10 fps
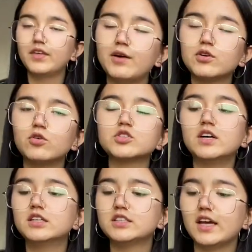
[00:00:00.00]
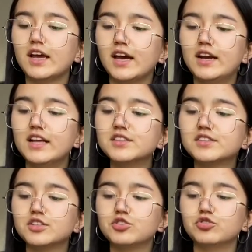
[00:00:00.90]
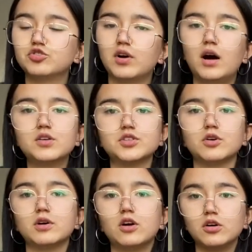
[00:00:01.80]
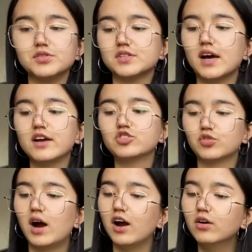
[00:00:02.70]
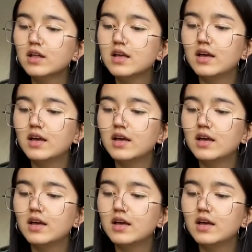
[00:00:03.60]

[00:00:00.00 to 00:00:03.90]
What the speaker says: would also undertake an in situ trial, so an on-site trial,